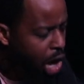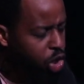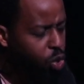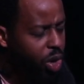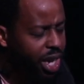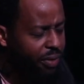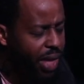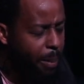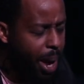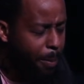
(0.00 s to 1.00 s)
you will give
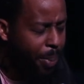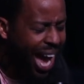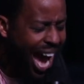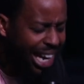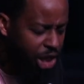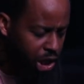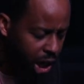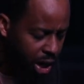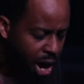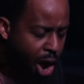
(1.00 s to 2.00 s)
them a
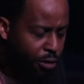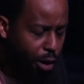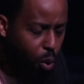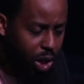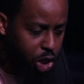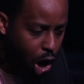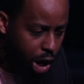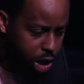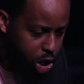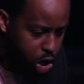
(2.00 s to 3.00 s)
passion for what's
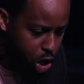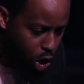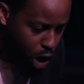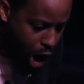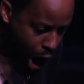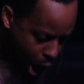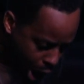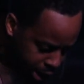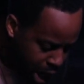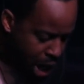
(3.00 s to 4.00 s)
on your
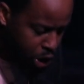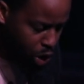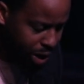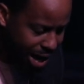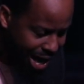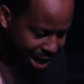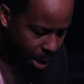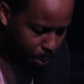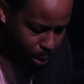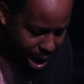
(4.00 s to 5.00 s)
heart so that they
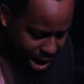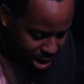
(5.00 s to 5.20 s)
can pray